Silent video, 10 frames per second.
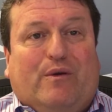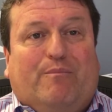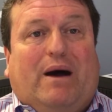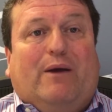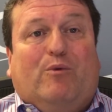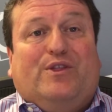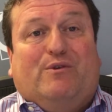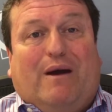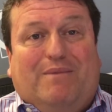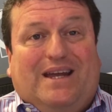And by with
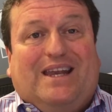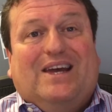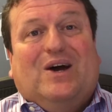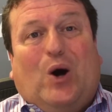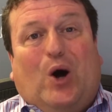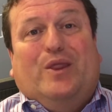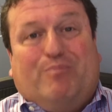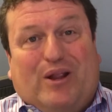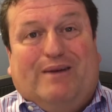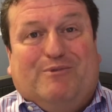you, I mean on the
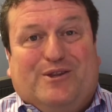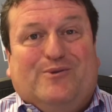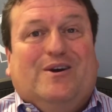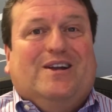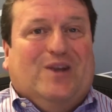plane with you,